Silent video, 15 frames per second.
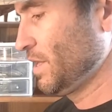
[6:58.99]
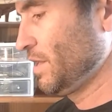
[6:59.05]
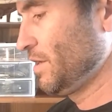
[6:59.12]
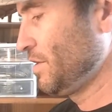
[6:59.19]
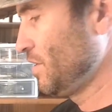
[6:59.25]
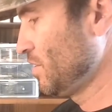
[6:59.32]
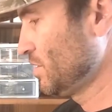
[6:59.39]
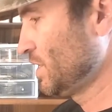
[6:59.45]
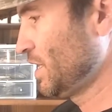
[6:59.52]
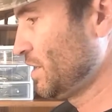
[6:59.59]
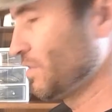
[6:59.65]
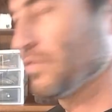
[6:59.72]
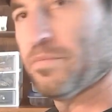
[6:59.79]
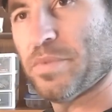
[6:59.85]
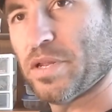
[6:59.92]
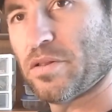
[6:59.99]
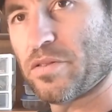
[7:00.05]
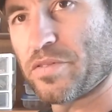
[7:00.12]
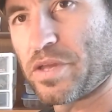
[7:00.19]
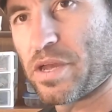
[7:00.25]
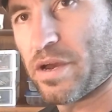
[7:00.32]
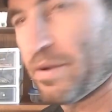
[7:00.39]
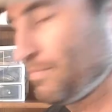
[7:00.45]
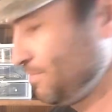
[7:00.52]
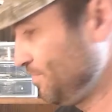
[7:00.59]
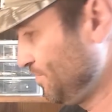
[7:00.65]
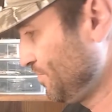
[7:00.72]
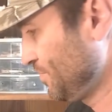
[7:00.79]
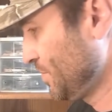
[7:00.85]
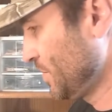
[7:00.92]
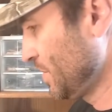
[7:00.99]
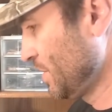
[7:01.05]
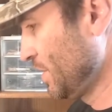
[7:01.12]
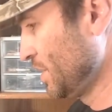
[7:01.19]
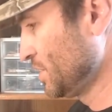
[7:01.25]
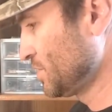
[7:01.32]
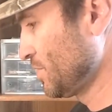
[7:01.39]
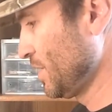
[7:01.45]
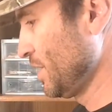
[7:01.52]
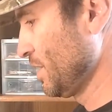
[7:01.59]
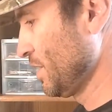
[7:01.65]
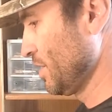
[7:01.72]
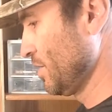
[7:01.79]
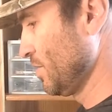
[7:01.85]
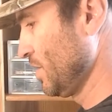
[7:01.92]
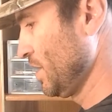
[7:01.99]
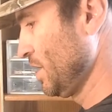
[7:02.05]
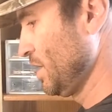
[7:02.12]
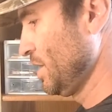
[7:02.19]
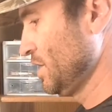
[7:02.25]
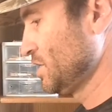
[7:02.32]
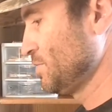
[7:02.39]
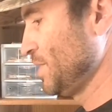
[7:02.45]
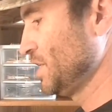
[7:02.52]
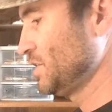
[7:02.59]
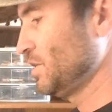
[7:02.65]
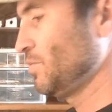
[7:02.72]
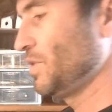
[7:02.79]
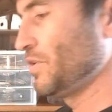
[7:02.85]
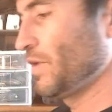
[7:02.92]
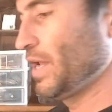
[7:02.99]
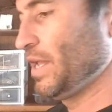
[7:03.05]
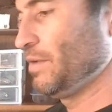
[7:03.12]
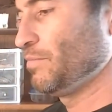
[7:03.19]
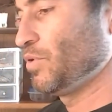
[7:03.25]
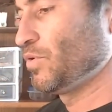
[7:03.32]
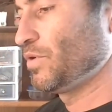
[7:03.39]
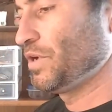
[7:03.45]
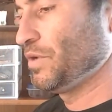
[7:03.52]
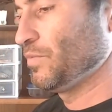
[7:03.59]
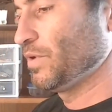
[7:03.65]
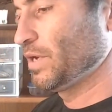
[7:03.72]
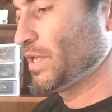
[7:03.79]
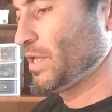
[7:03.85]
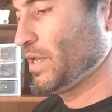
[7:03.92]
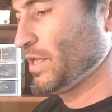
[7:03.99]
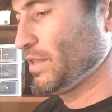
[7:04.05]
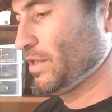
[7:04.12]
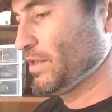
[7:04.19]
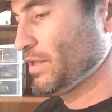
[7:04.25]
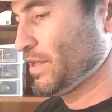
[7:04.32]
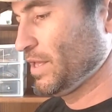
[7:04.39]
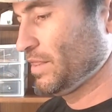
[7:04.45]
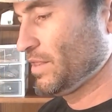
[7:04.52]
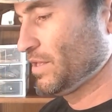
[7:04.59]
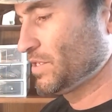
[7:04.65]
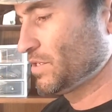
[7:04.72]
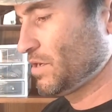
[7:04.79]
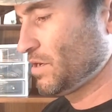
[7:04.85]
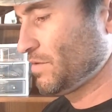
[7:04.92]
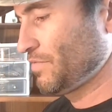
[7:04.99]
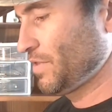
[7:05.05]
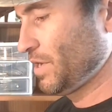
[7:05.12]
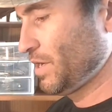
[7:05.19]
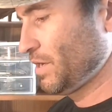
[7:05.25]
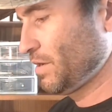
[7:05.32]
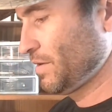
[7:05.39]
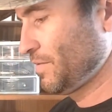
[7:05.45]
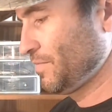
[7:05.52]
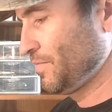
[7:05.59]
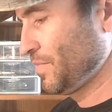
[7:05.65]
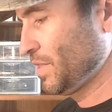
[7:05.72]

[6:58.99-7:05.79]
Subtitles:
Get it all down in the middle of the cup. And it's to go. Especially when you're hand pouring, you want to get this off there.